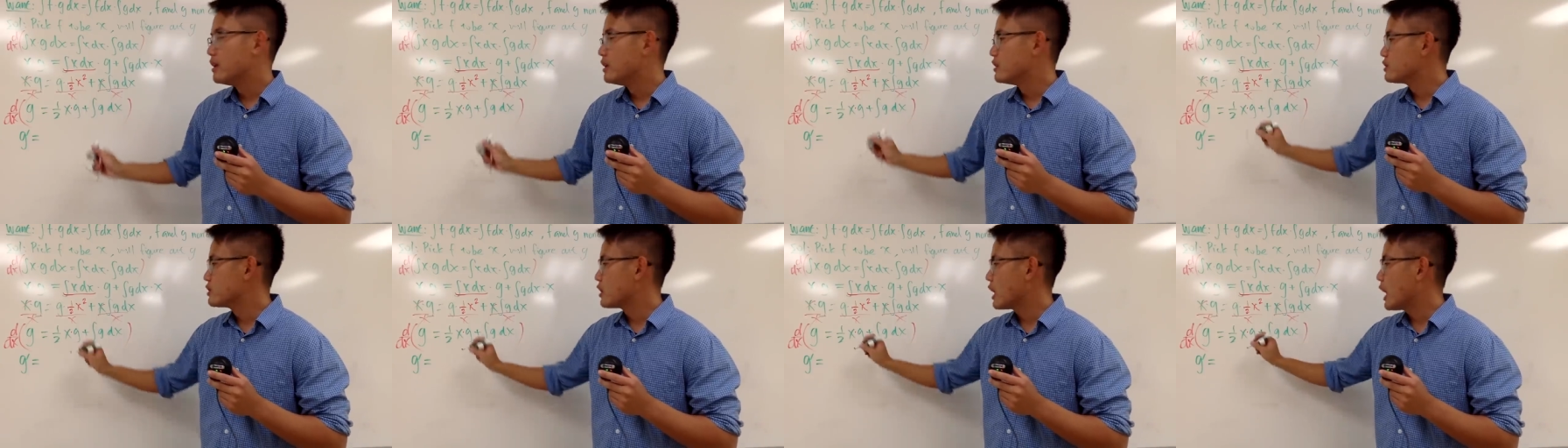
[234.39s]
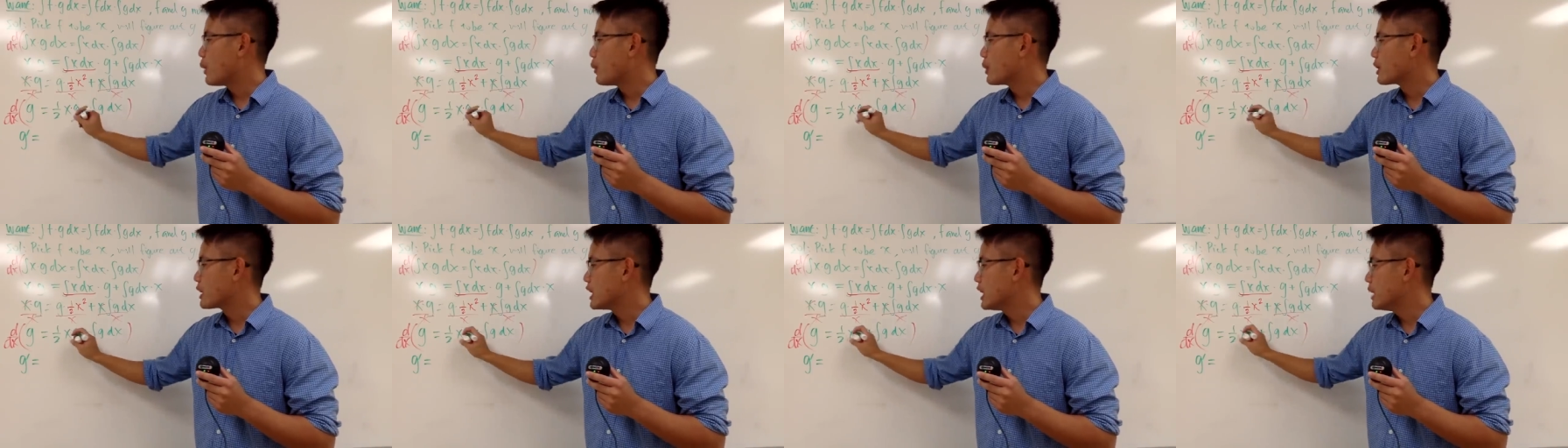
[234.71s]
So I
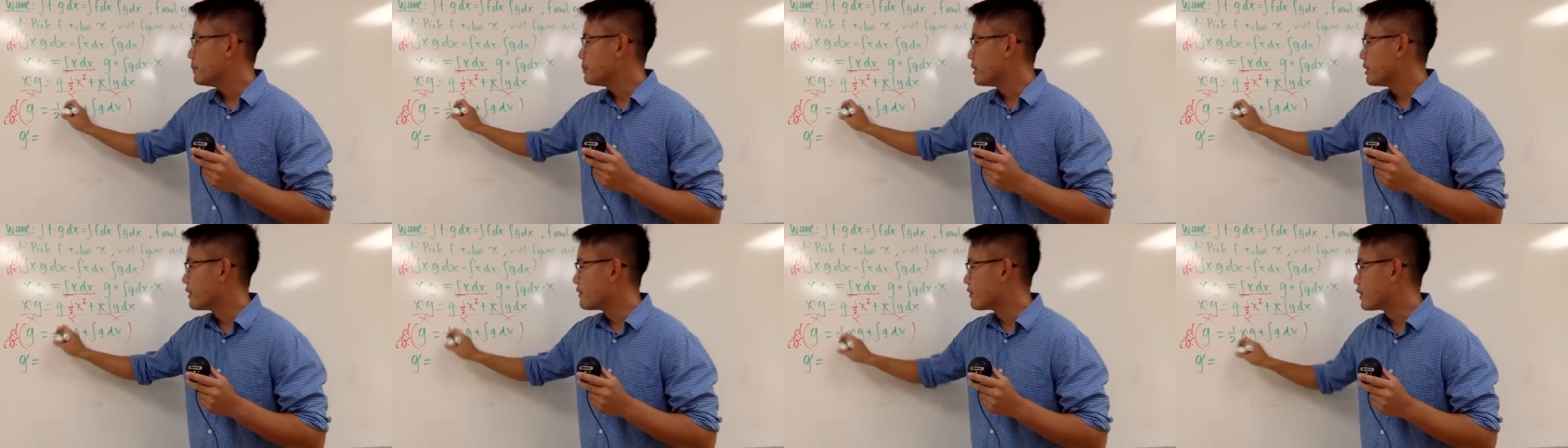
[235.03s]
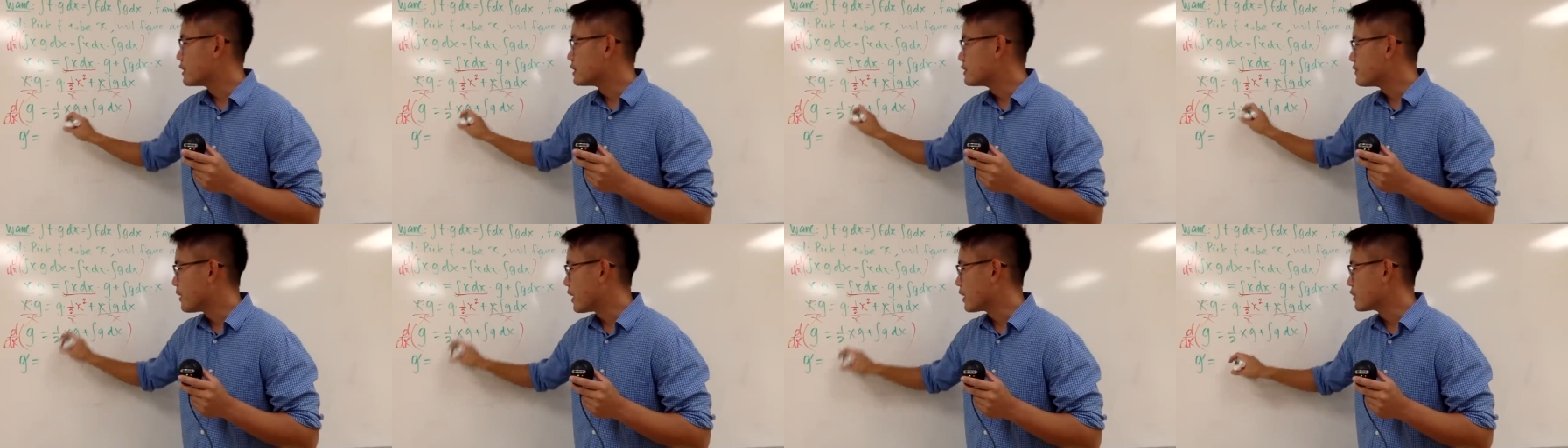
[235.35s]
will keep the
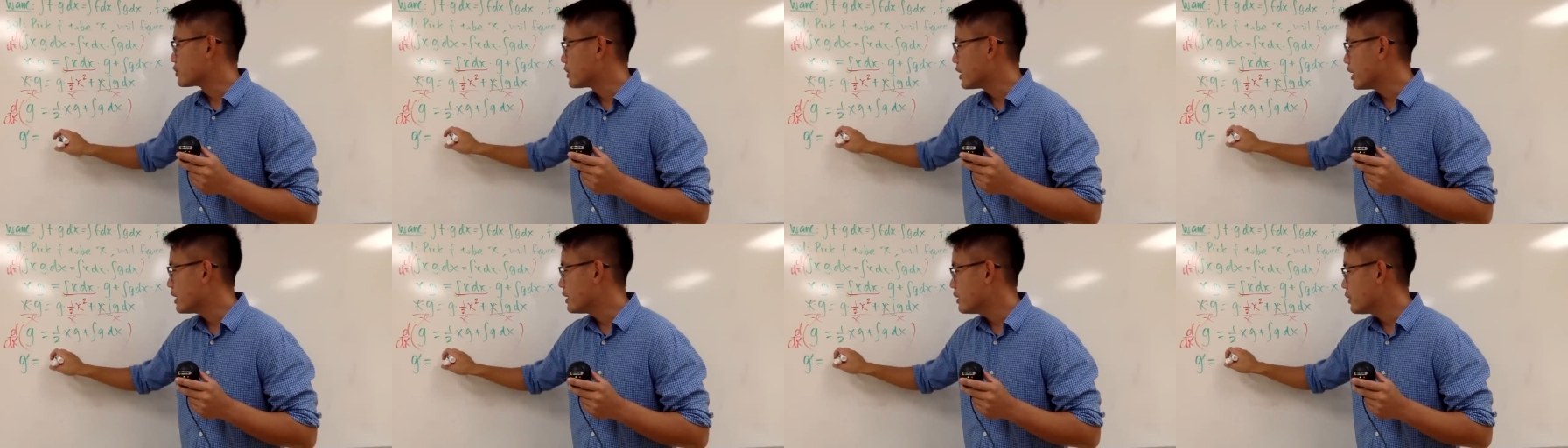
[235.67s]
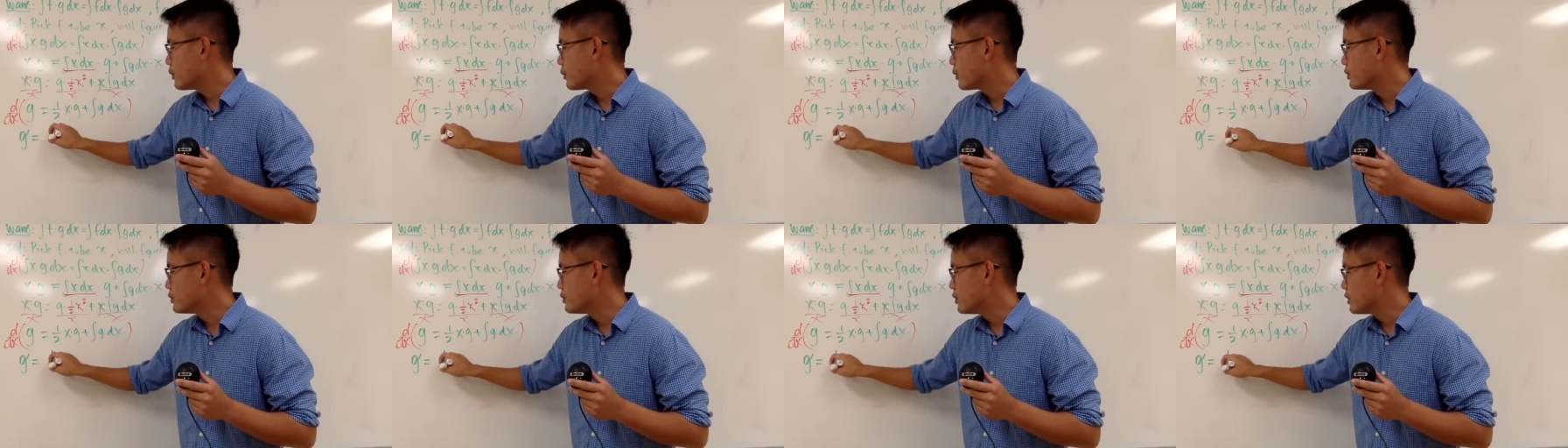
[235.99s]
first function,
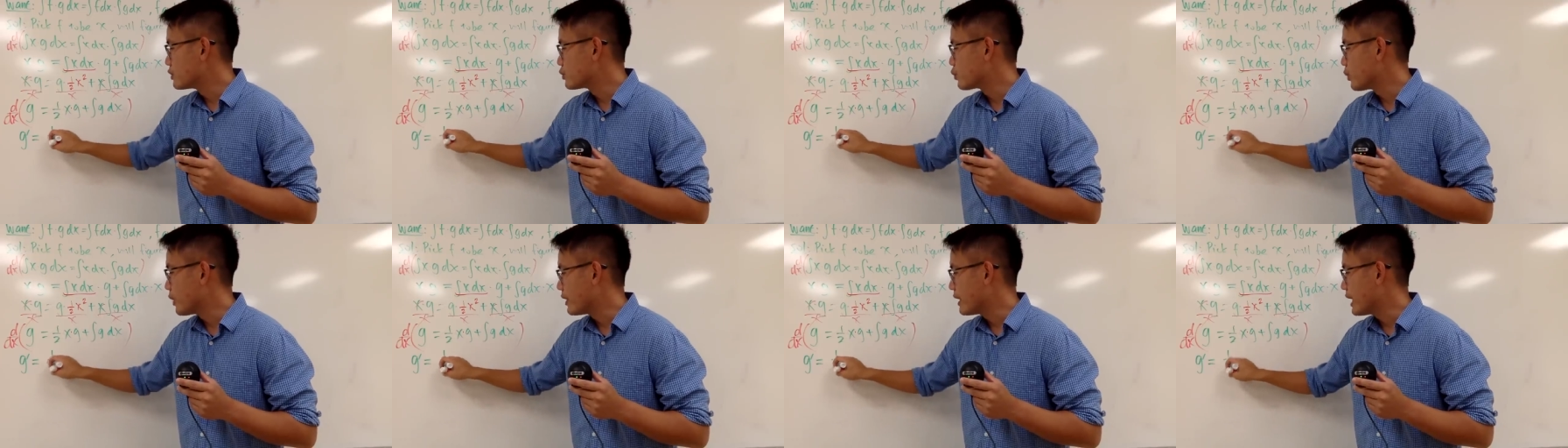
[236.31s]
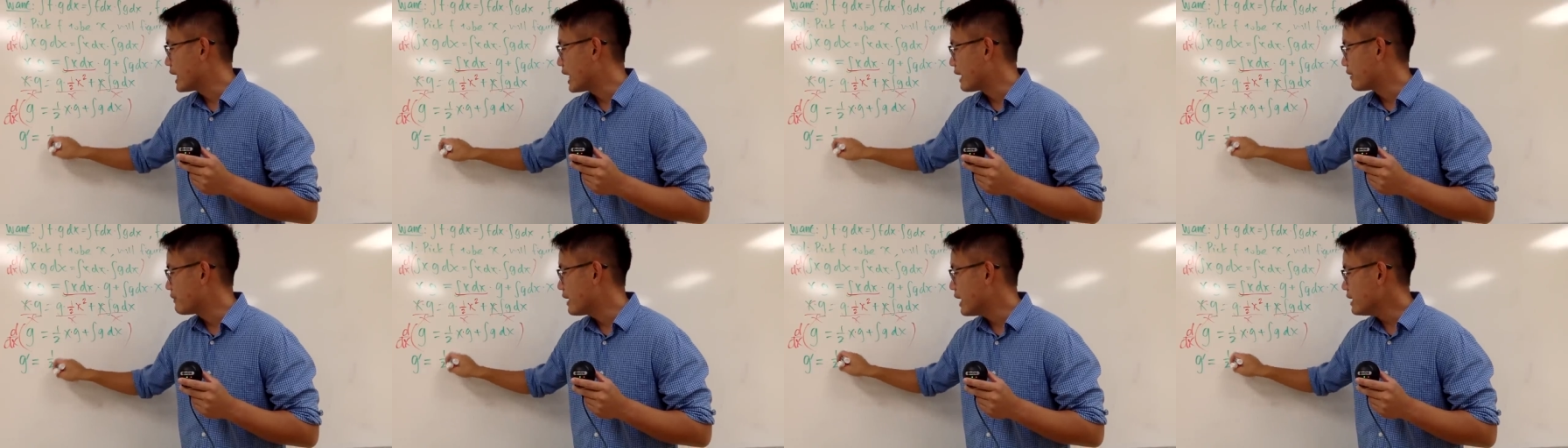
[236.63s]
which is
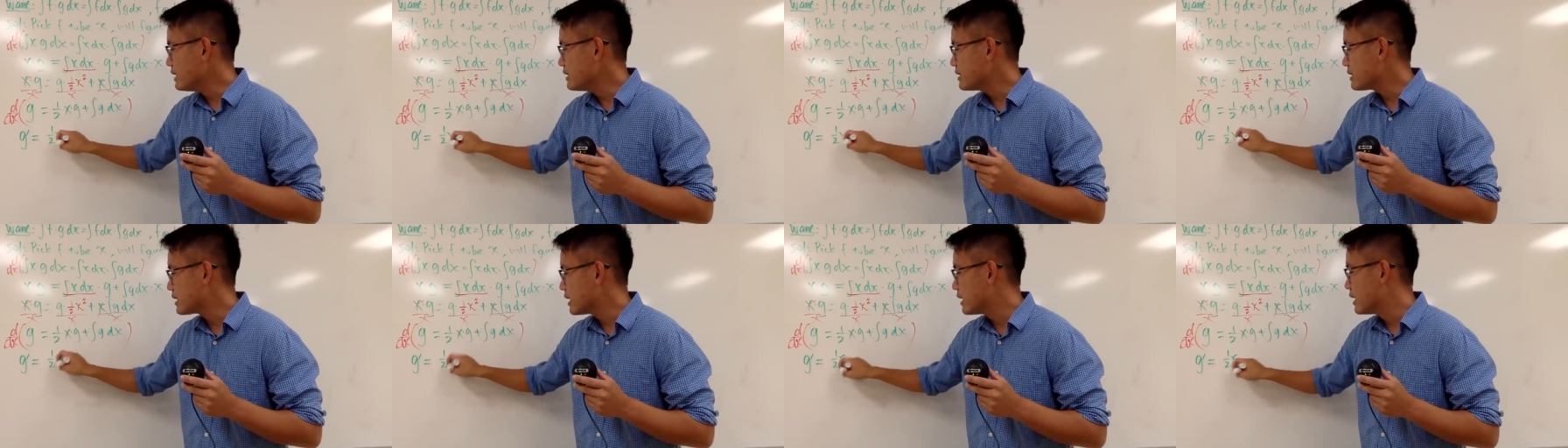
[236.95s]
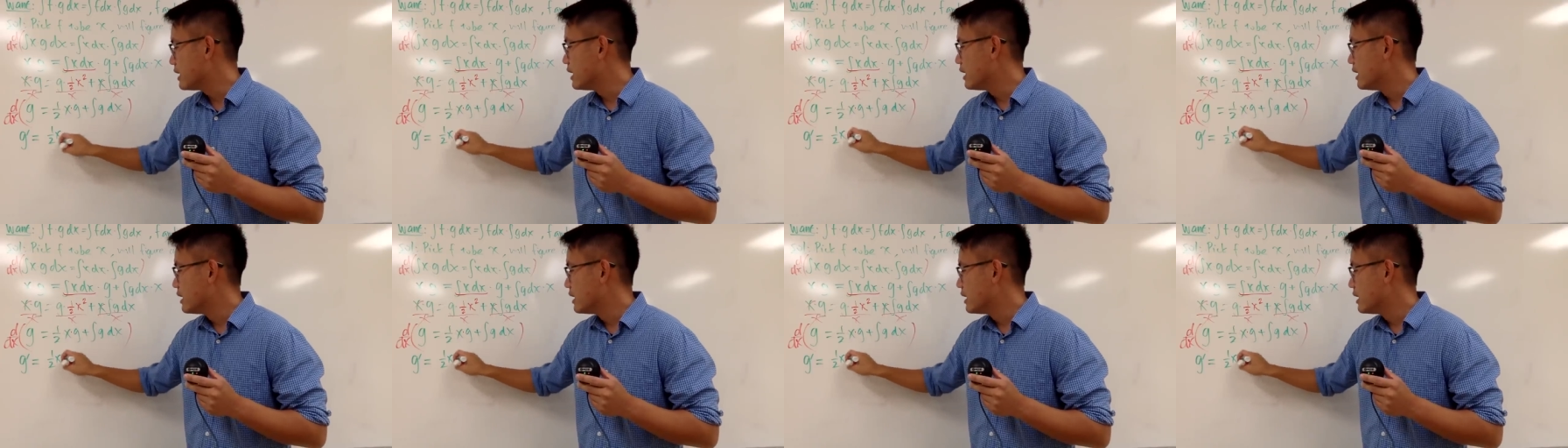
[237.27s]
1/2 x,